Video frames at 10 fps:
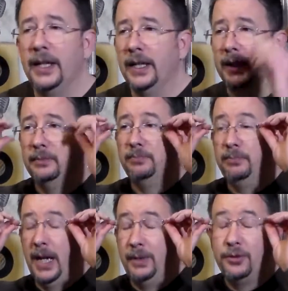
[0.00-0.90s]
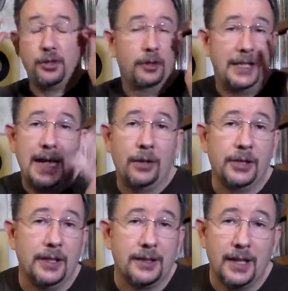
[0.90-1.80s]
I certainly
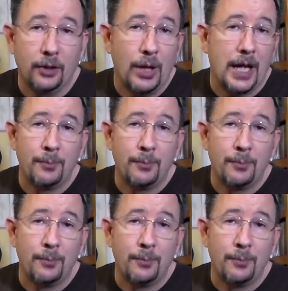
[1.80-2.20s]
doubt that Greg